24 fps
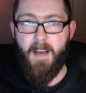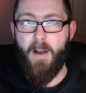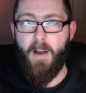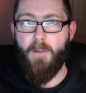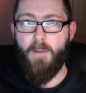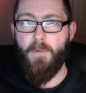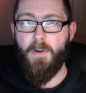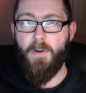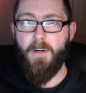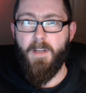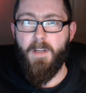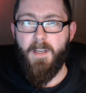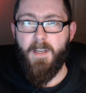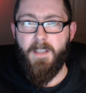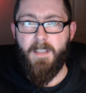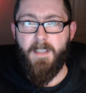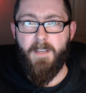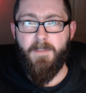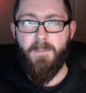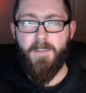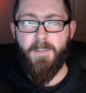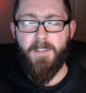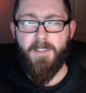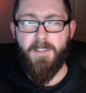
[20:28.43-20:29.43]
However,
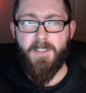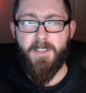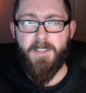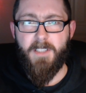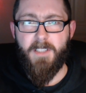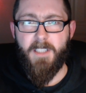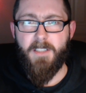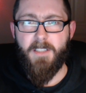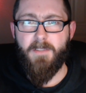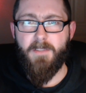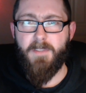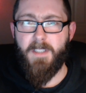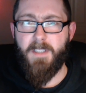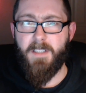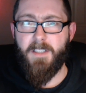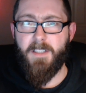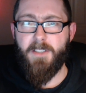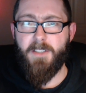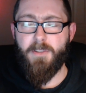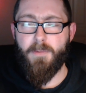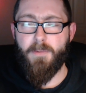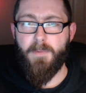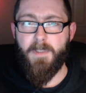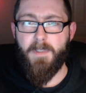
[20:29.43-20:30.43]
given the success of the
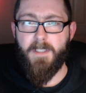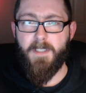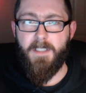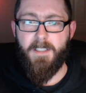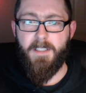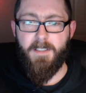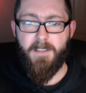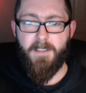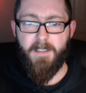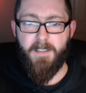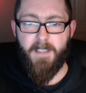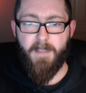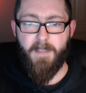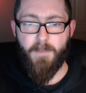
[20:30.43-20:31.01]
initial release,